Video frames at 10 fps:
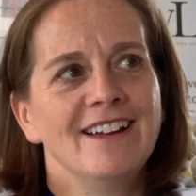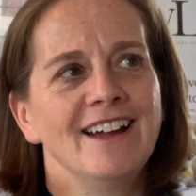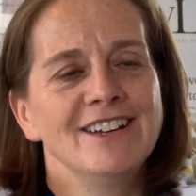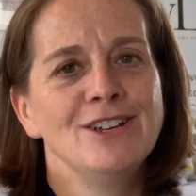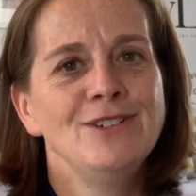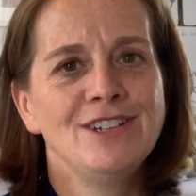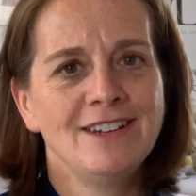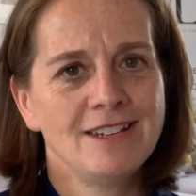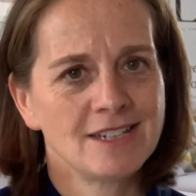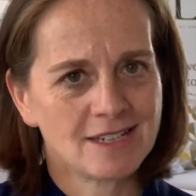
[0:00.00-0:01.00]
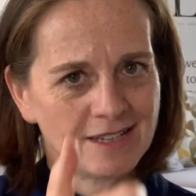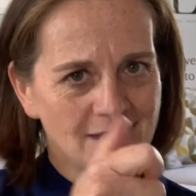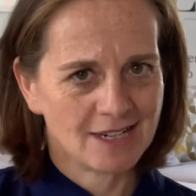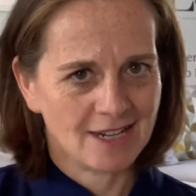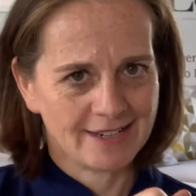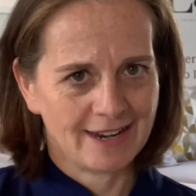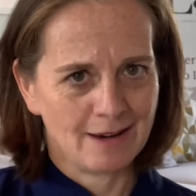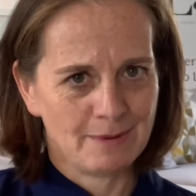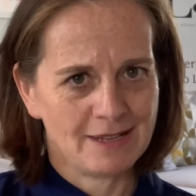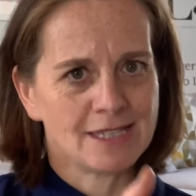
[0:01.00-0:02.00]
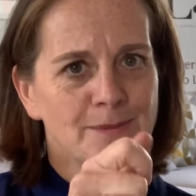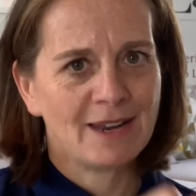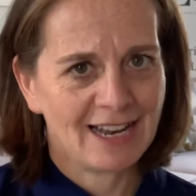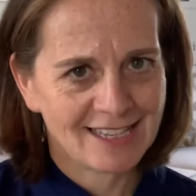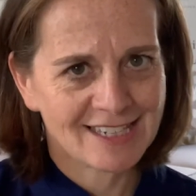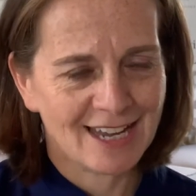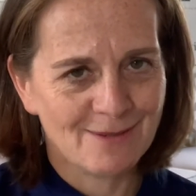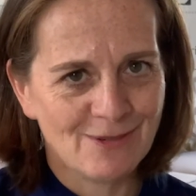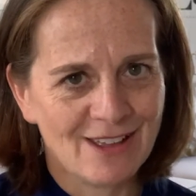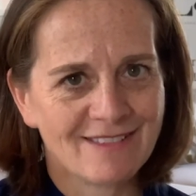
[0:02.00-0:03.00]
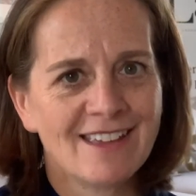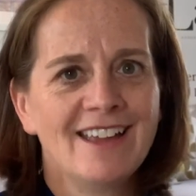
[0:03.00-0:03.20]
And who do you need to turn the dial down a bit and spend less time with,